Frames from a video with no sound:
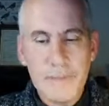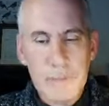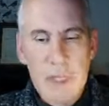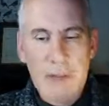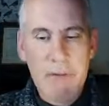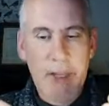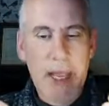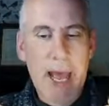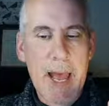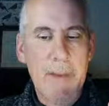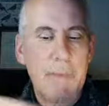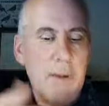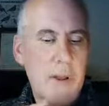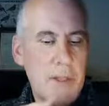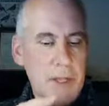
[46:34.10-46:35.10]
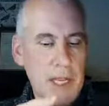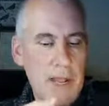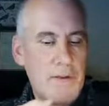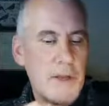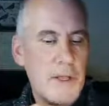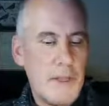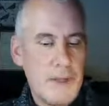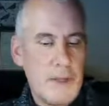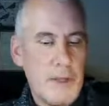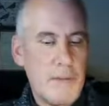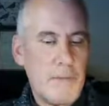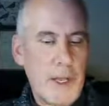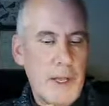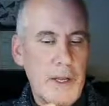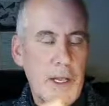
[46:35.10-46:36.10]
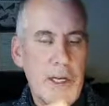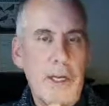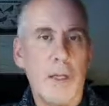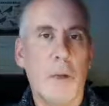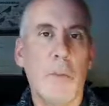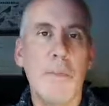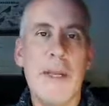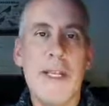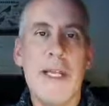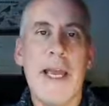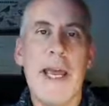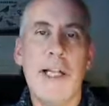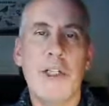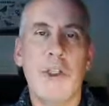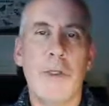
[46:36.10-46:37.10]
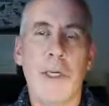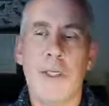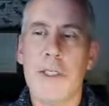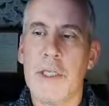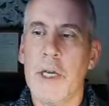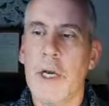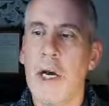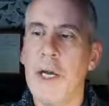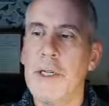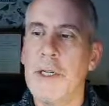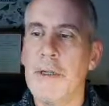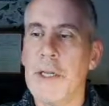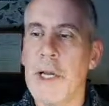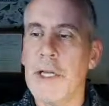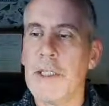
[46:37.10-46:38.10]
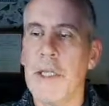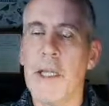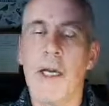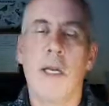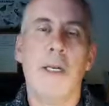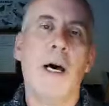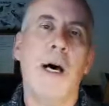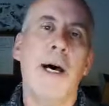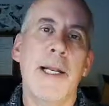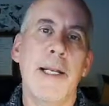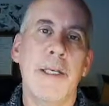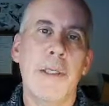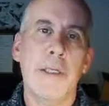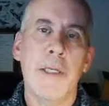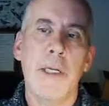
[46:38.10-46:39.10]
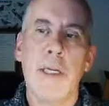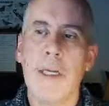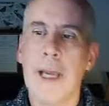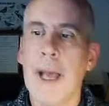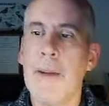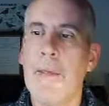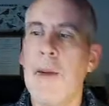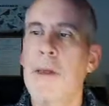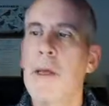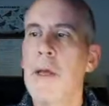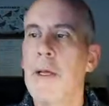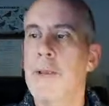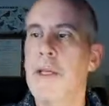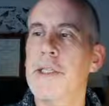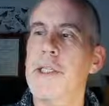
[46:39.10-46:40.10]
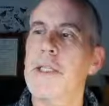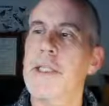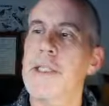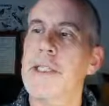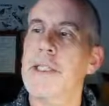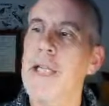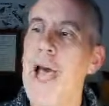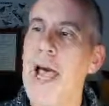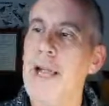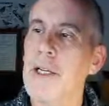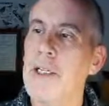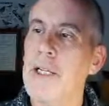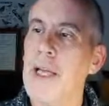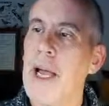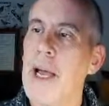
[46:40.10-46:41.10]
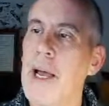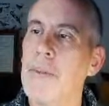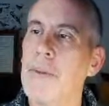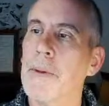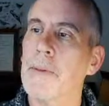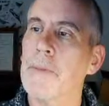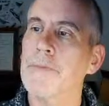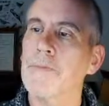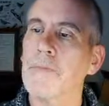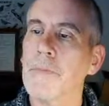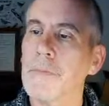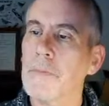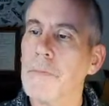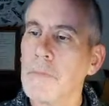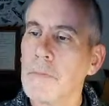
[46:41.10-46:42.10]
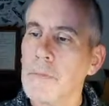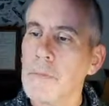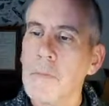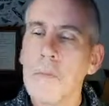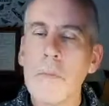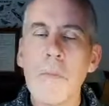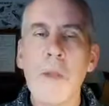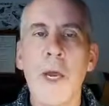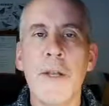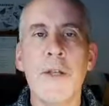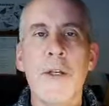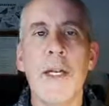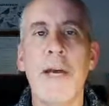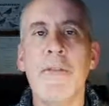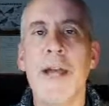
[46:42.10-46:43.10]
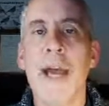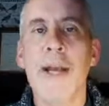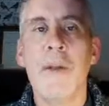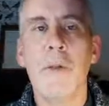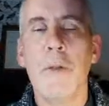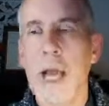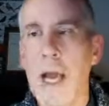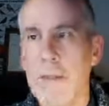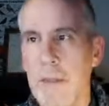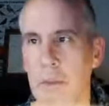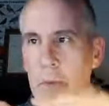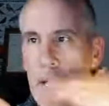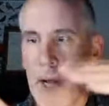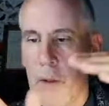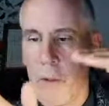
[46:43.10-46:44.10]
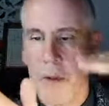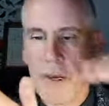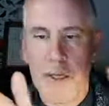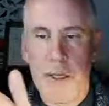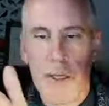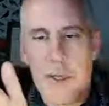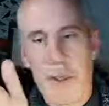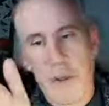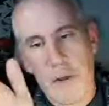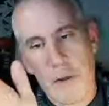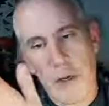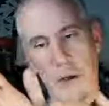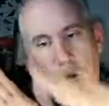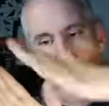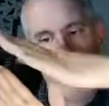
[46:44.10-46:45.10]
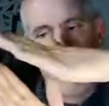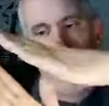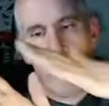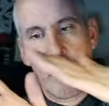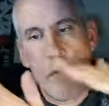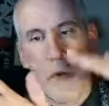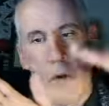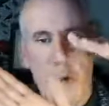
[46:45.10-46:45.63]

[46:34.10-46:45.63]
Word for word: you have a gap and then you have another a, a, little mini hedge on the other side that's a, like an island gap this is a staggered gap, and you can have an angle gap as well, where you go through.